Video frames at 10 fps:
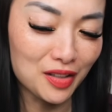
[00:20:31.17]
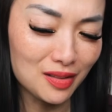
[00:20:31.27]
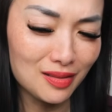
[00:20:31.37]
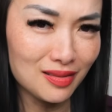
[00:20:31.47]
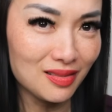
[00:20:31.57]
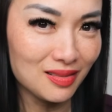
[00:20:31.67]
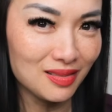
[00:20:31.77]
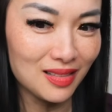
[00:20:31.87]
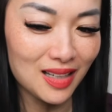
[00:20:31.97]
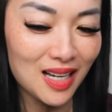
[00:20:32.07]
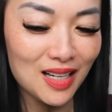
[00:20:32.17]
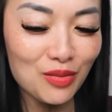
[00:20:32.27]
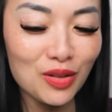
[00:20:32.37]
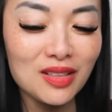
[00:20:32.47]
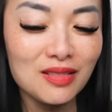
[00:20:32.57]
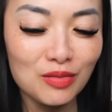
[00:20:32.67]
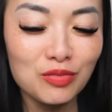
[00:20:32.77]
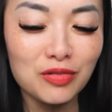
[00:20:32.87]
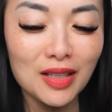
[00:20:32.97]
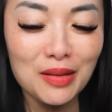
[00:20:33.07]
I
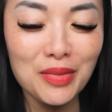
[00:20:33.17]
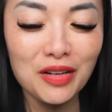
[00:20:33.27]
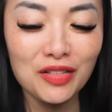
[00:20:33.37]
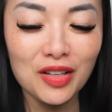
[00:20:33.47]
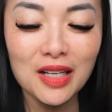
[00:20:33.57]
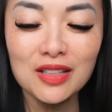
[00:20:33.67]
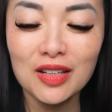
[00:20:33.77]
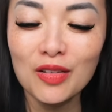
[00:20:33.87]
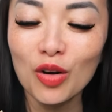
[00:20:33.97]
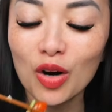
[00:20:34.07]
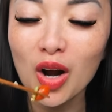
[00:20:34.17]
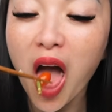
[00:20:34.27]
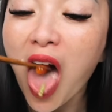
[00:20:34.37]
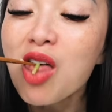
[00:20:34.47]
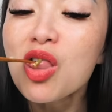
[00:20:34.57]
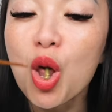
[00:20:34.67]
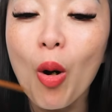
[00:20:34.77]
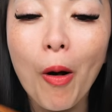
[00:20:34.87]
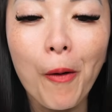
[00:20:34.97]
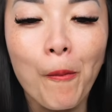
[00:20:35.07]
would run a marathon, you know,
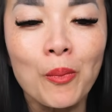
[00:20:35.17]
or